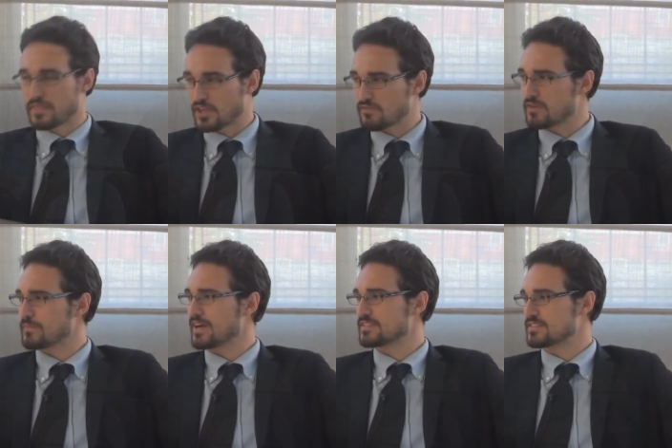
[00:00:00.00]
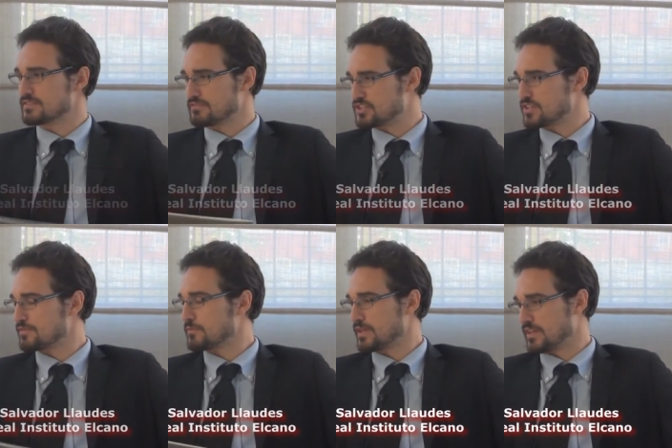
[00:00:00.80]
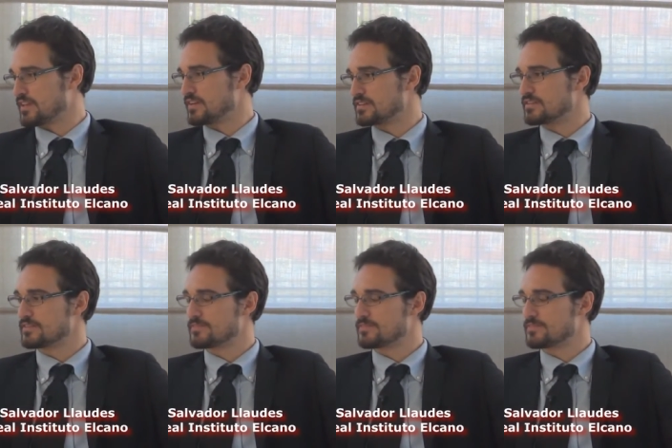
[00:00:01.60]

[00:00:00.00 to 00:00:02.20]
Thank you very much, Richard, for being here.